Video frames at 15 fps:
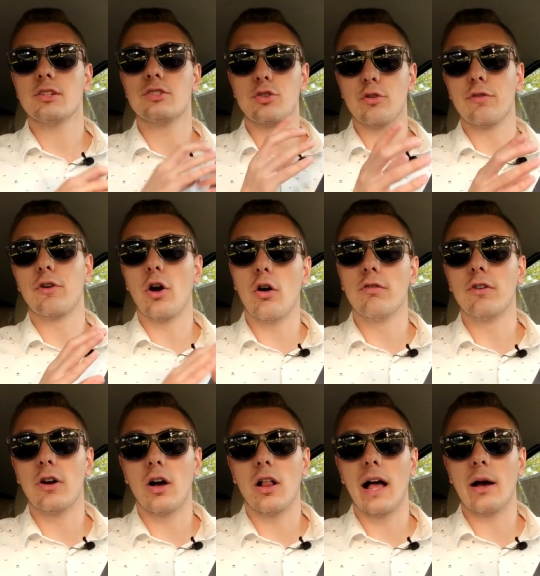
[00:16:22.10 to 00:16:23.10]
So for
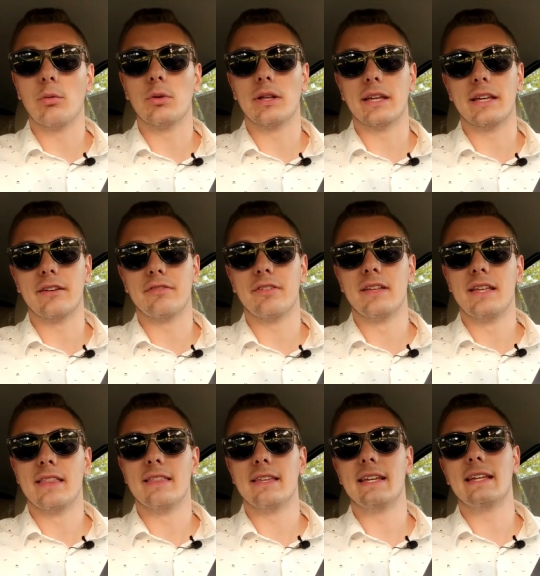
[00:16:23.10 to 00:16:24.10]
overall, I will give
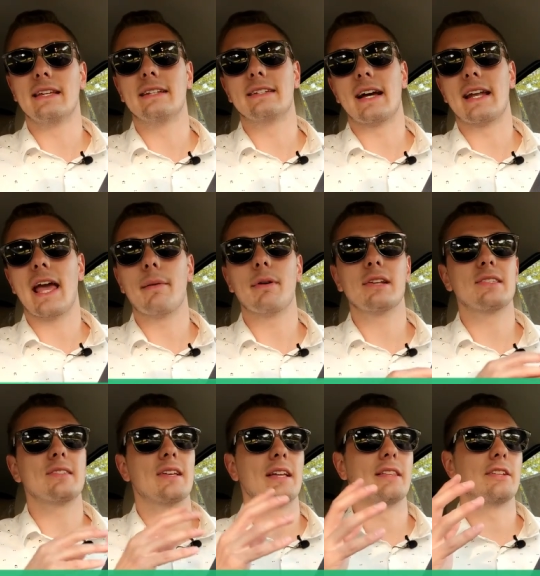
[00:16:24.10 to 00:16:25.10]
the
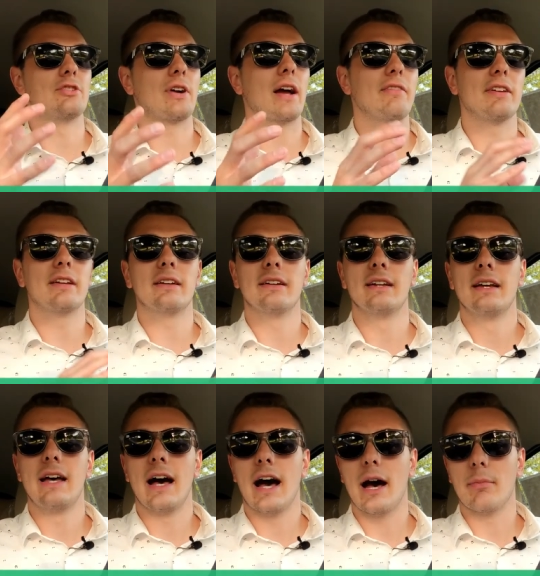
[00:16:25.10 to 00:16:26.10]
dynamics and the driving
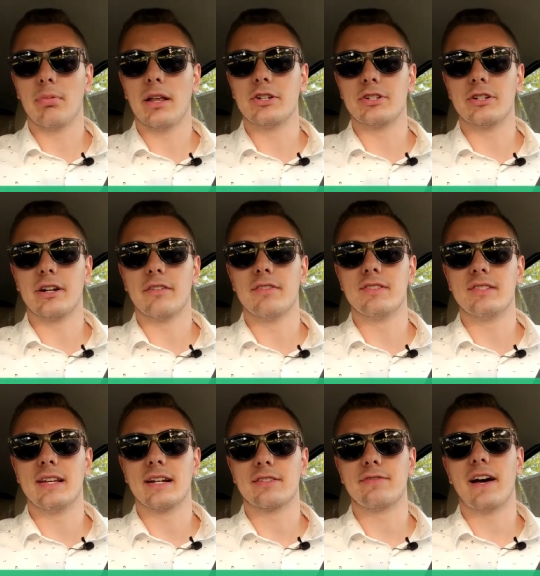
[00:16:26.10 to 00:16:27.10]
uh, pleasure of the
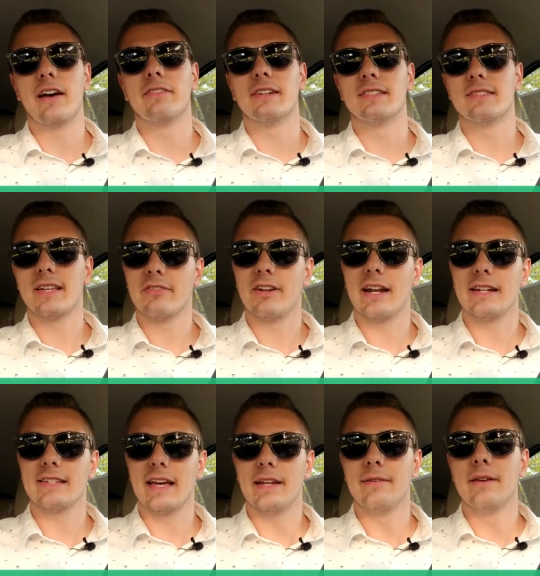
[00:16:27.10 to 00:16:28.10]
CX-5 a 7 out
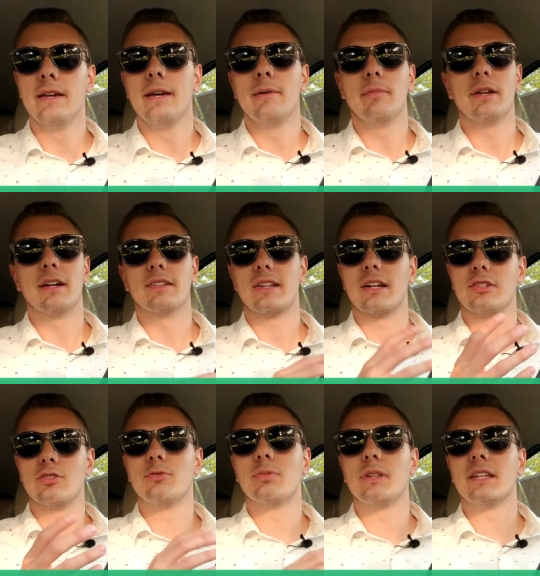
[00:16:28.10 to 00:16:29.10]
of 10 because I
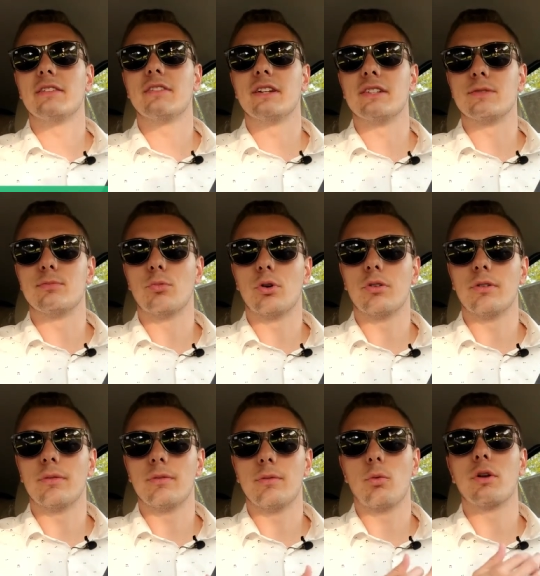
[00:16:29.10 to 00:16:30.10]
do believe it is more
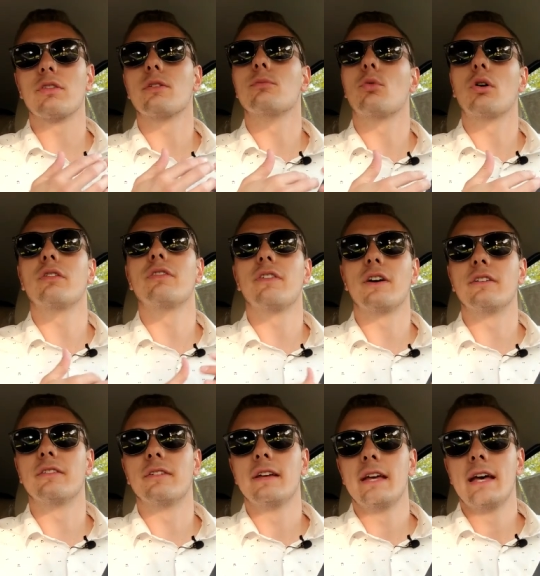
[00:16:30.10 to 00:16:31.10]
one of the more
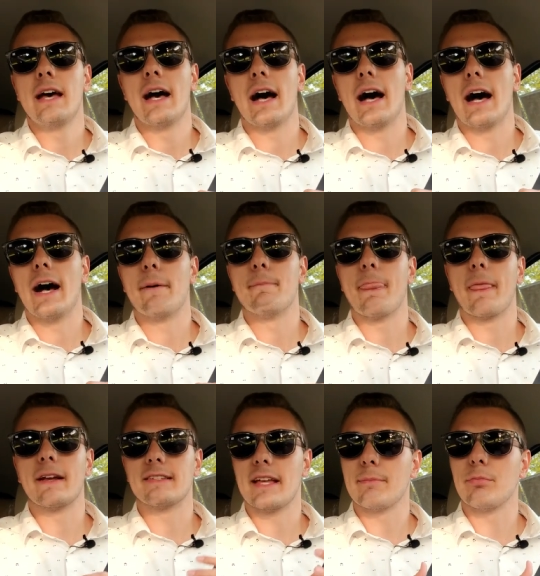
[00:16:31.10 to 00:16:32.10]
fun um,
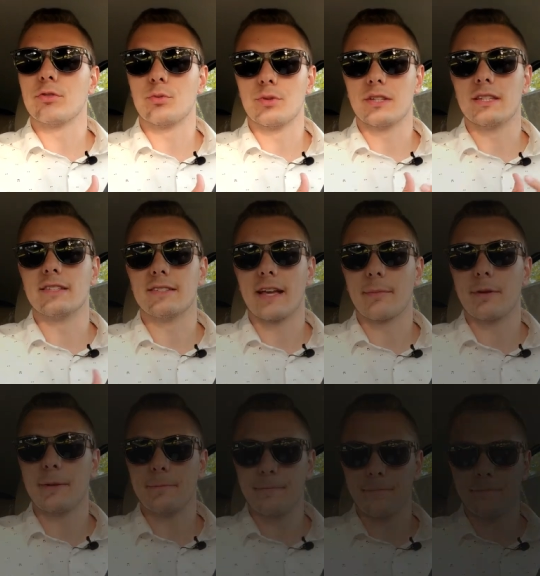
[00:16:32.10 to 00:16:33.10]
examples within the segment.